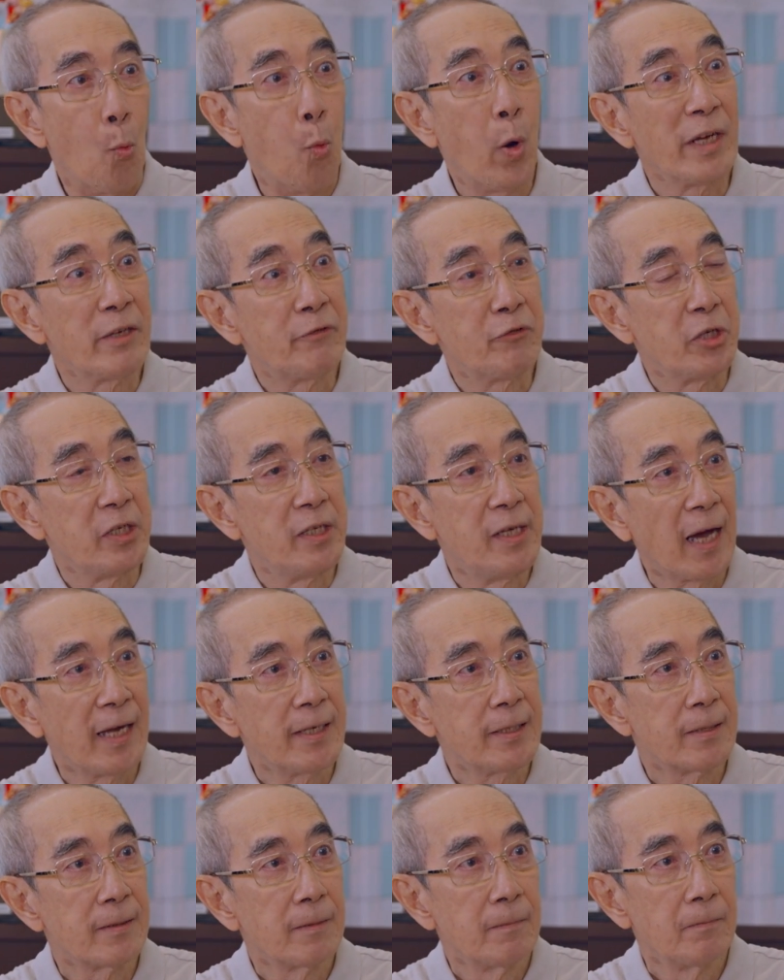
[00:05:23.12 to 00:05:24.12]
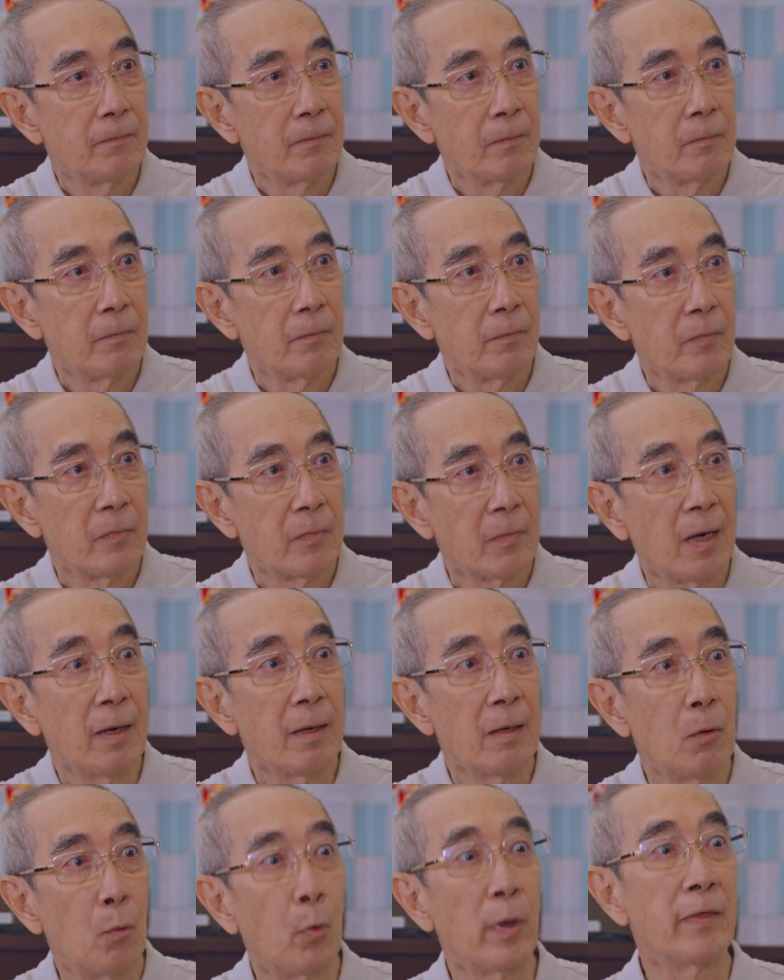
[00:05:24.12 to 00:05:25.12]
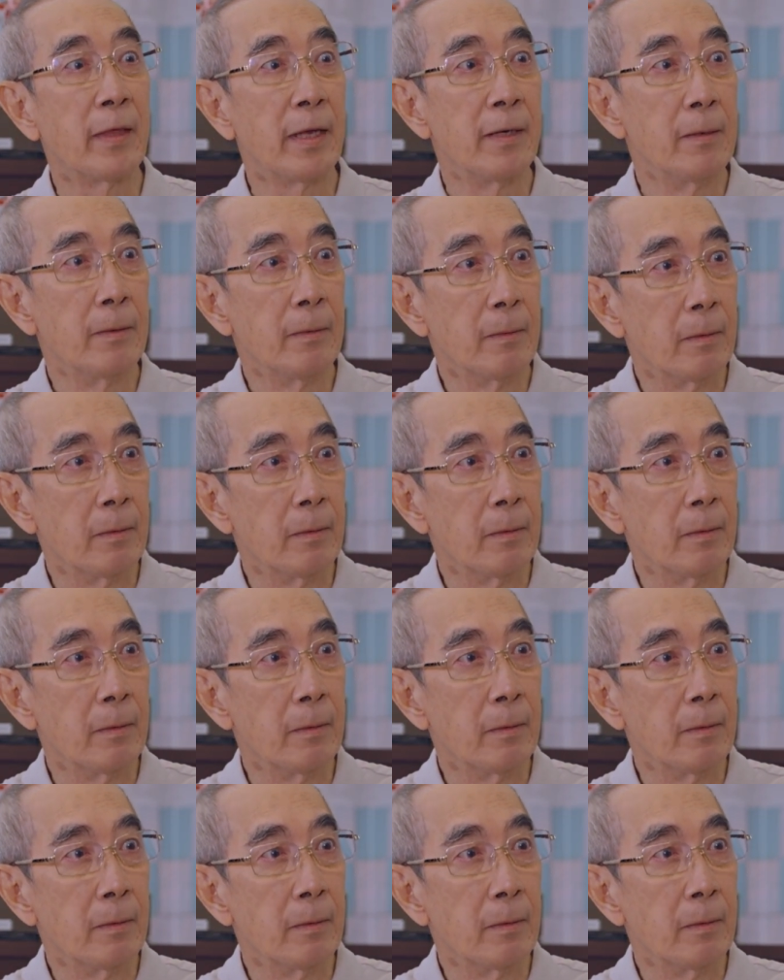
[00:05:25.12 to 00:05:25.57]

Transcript: What if she dies? Huh? What then?